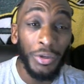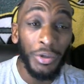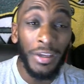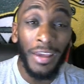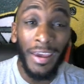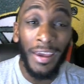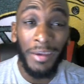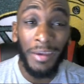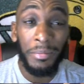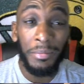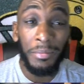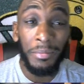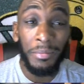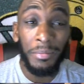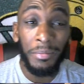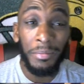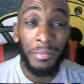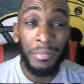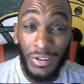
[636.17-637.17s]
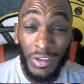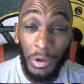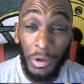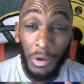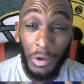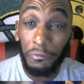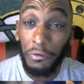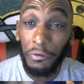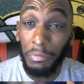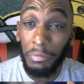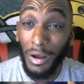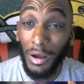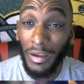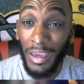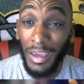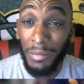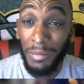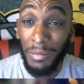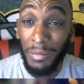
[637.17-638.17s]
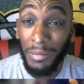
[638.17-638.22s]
game and region on football game.